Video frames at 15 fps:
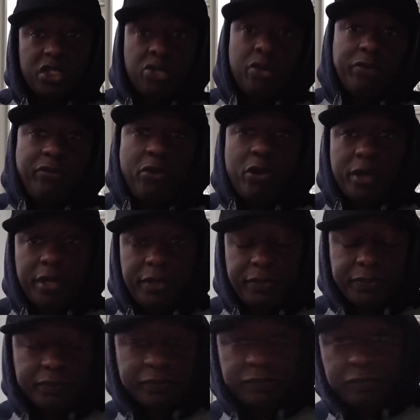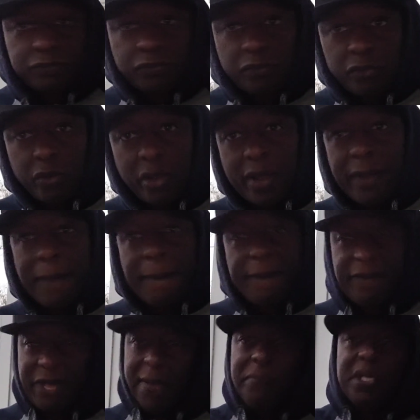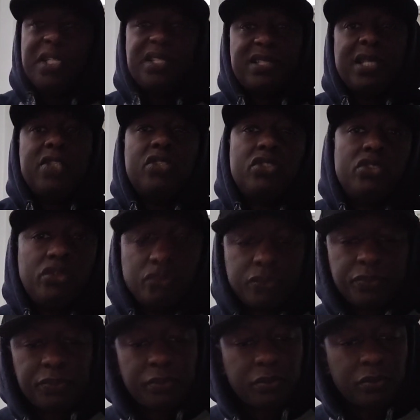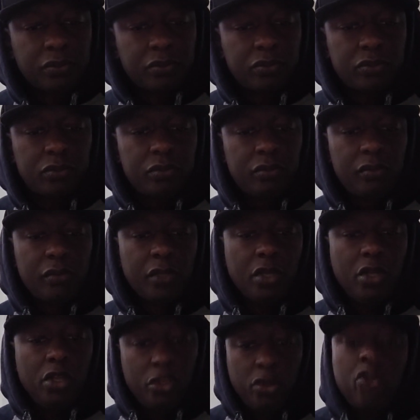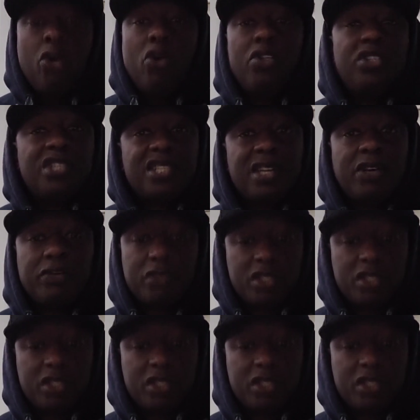to avoid, right? If that makes sense to you. You cause yourself to